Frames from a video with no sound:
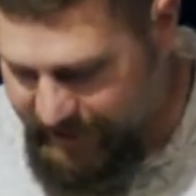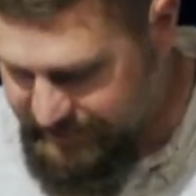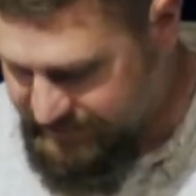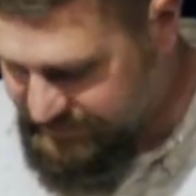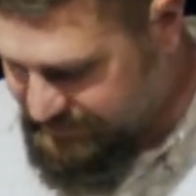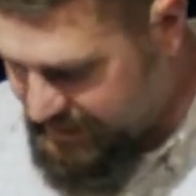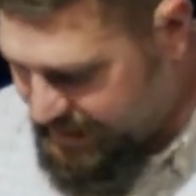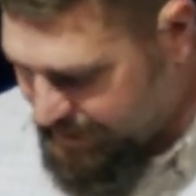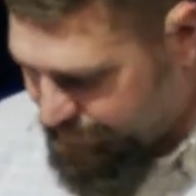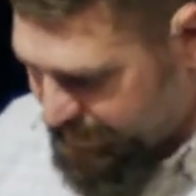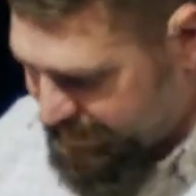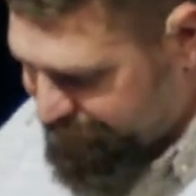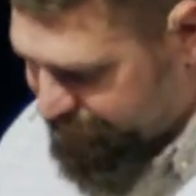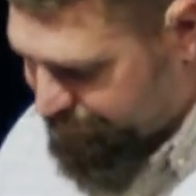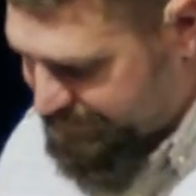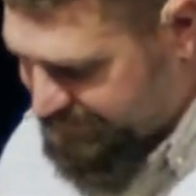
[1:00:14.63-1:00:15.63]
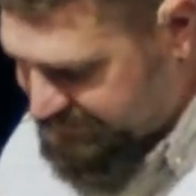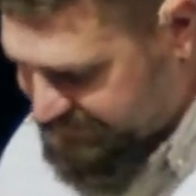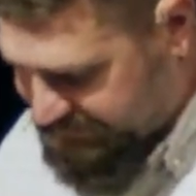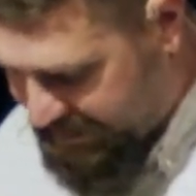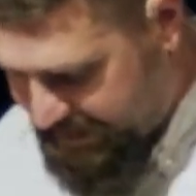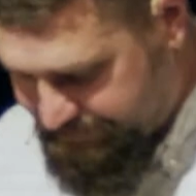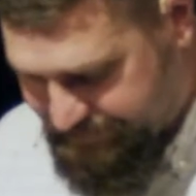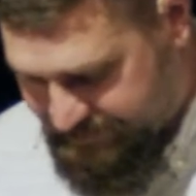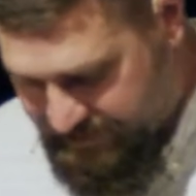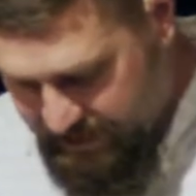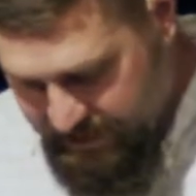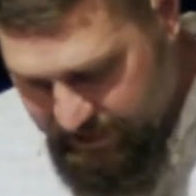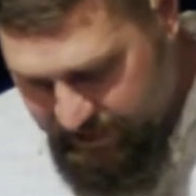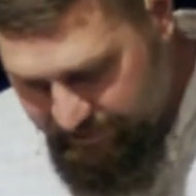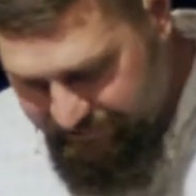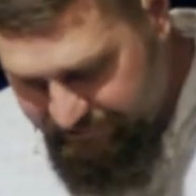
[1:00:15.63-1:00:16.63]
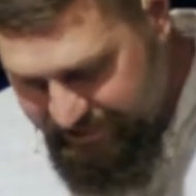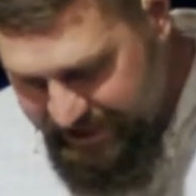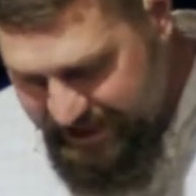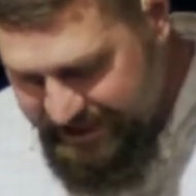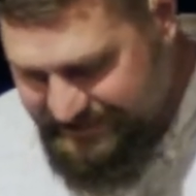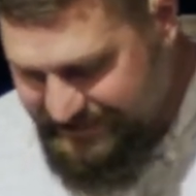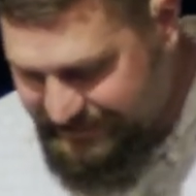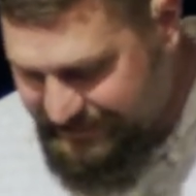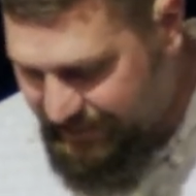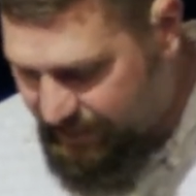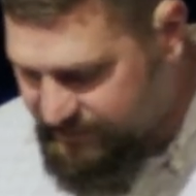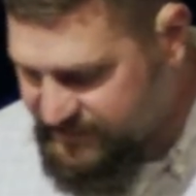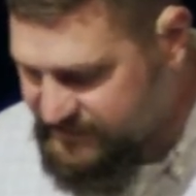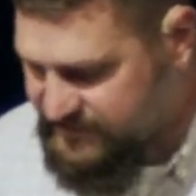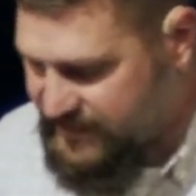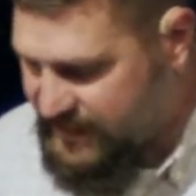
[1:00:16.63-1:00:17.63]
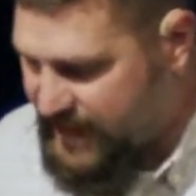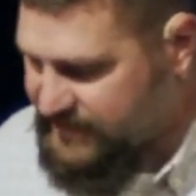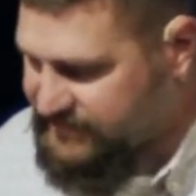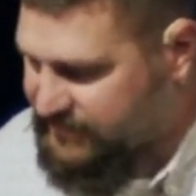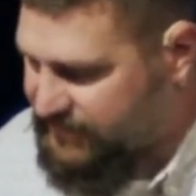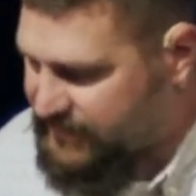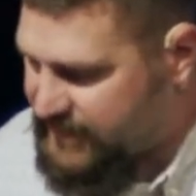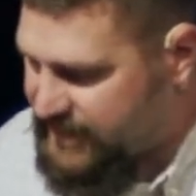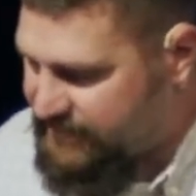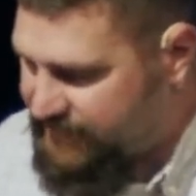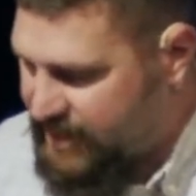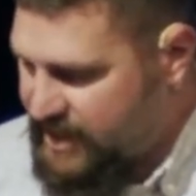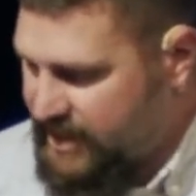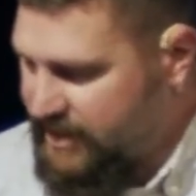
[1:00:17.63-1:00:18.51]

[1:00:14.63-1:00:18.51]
that, to stay away from these types of things. He tells us not to live